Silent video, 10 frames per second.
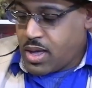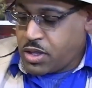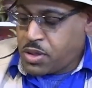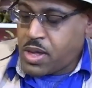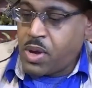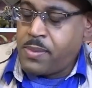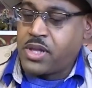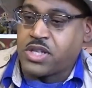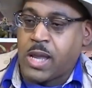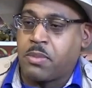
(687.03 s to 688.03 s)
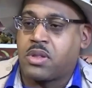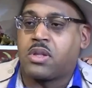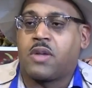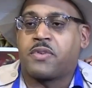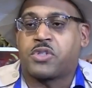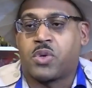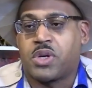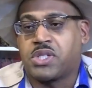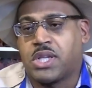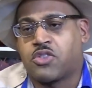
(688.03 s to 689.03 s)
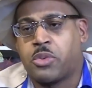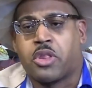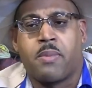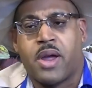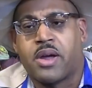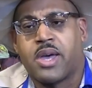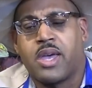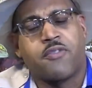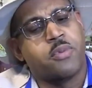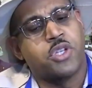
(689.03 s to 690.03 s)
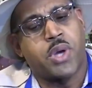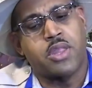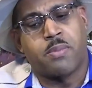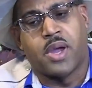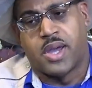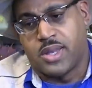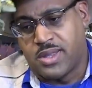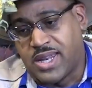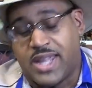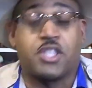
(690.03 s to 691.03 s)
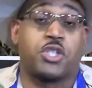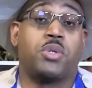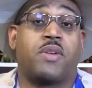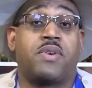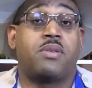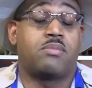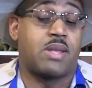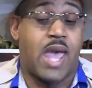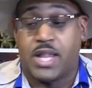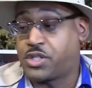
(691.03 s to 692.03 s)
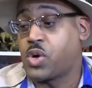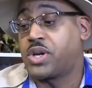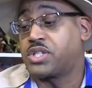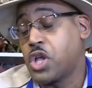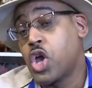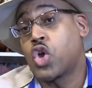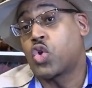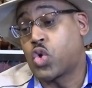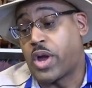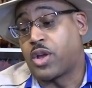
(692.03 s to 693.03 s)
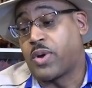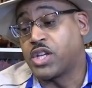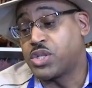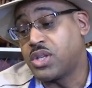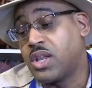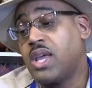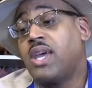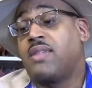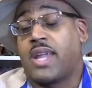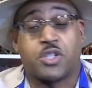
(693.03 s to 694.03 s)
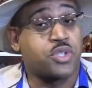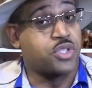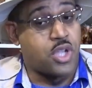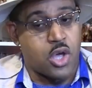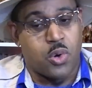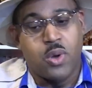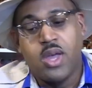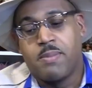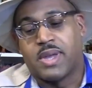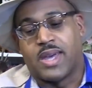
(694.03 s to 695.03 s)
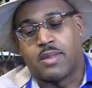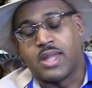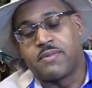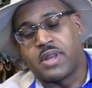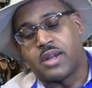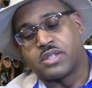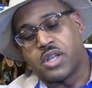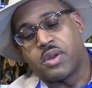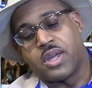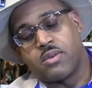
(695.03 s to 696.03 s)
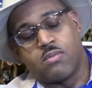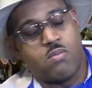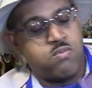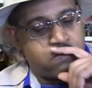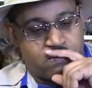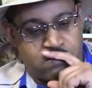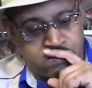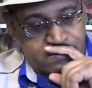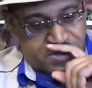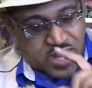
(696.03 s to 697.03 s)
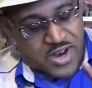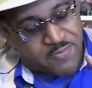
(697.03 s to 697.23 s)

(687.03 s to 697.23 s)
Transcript: You say, wait a minute, James. Dilophosaurus is from North America and from the Jurassic period. Did it too live with Allosaurus? Great question. The answer is no, because they lived in Arizona. Sorry.